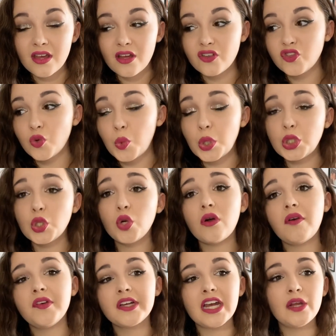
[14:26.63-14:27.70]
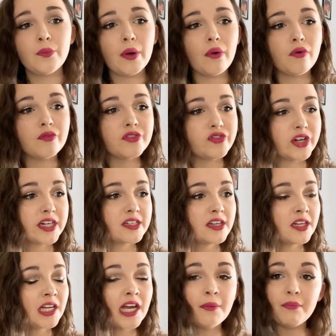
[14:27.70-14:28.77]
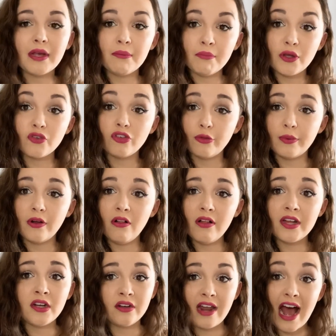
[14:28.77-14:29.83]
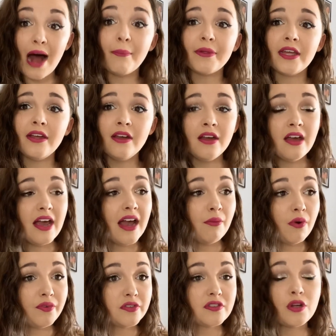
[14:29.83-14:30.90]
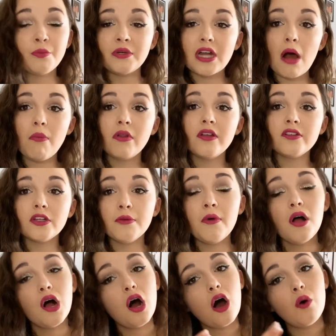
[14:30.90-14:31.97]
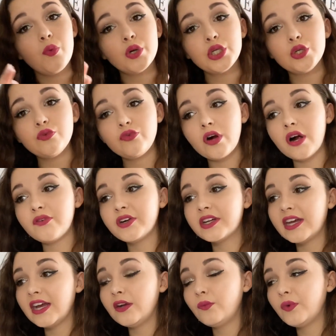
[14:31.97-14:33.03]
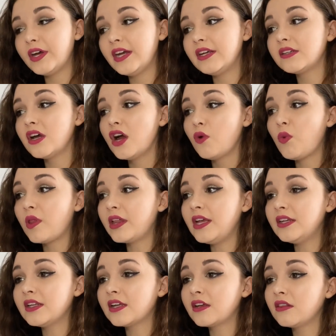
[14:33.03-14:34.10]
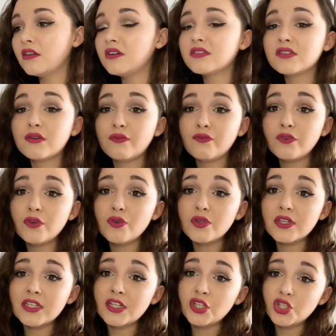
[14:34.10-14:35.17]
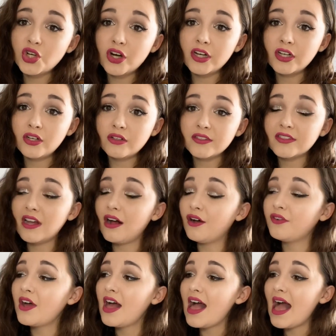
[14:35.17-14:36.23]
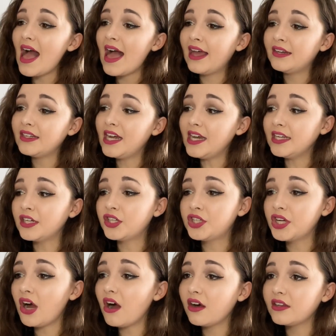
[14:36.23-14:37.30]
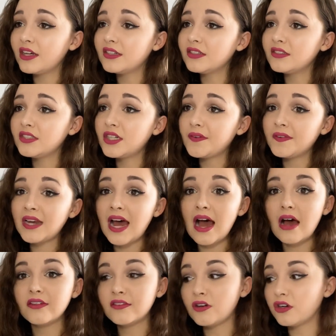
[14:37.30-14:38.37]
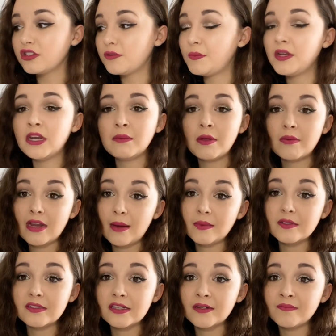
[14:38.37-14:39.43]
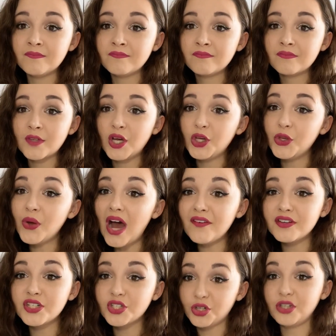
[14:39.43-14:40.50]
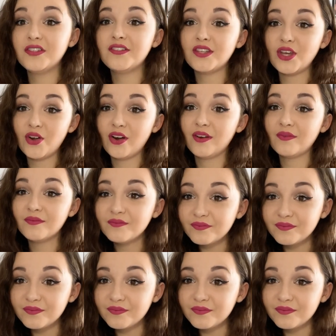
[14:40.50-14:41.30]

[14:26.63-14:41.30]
So would you rather gain weight while restricting and be miserable and unhappy and with a slow metabolism, or would you rather gain weight while eating lots of food and enjoying yourself and eating chocolate and stuff and start speeding up your metabolism? You have a choice here.